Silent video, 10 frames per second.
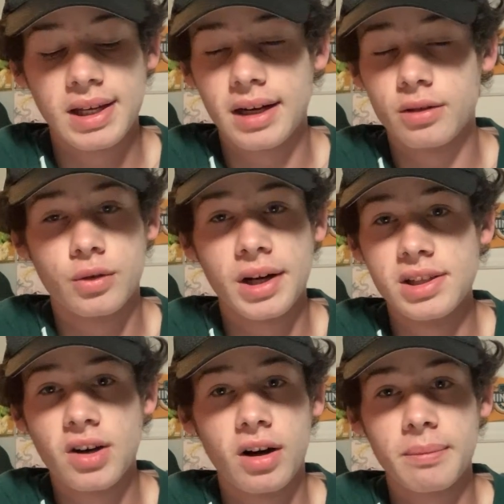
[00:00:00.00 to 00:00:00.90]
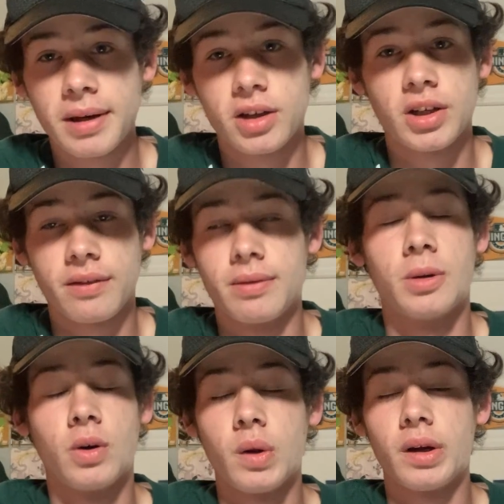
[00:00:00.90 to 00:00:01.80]
They had great starting pitching from
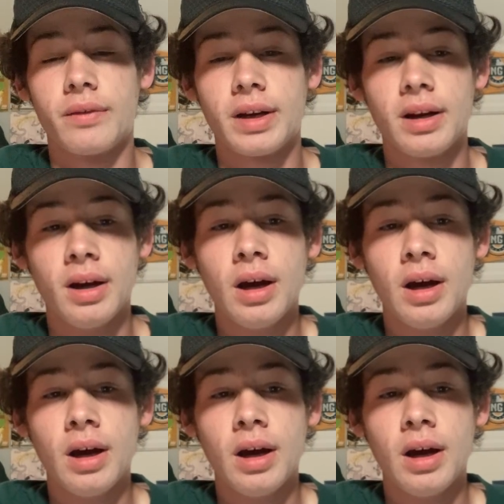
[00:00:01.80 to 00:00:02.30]
Cole Irvin,